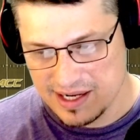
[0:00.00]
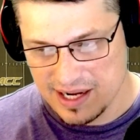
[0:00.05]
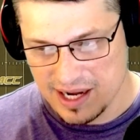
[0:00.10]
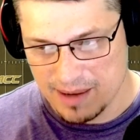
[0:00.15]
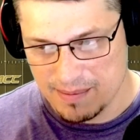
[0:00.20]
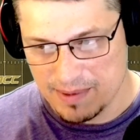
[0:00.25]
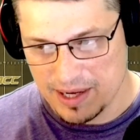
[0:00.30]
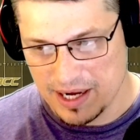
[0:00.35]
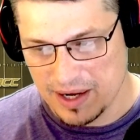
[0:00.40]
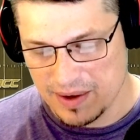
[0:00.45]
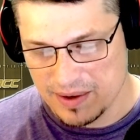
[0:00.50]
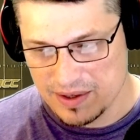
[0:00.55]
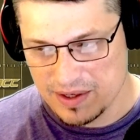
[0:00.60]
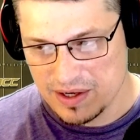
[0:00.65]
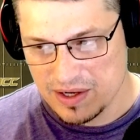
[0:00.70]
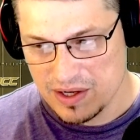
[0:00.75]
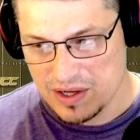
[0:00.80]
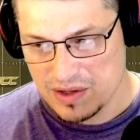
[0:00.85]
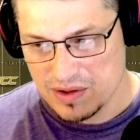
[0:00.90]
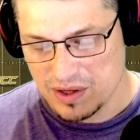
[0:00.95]
about
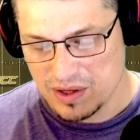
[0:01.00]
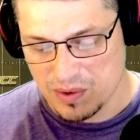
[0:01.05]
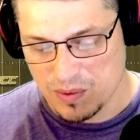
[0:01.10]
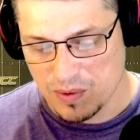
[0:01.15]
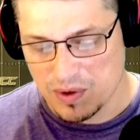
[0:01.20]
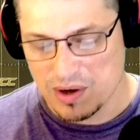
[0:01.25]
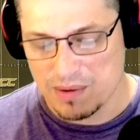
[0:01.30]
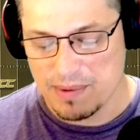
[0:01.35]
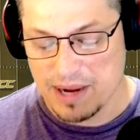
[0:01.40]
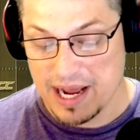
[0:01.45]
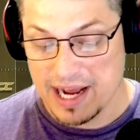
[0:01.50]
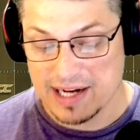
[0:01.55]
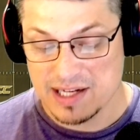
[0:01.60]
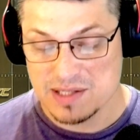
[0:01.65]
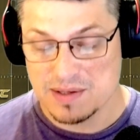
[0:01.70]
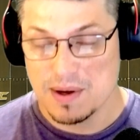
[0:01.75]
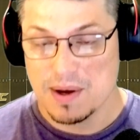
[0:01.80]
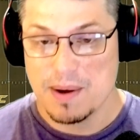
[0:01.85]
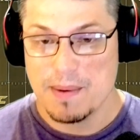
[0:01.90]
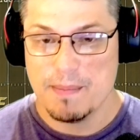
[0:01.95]
the quarterbacks.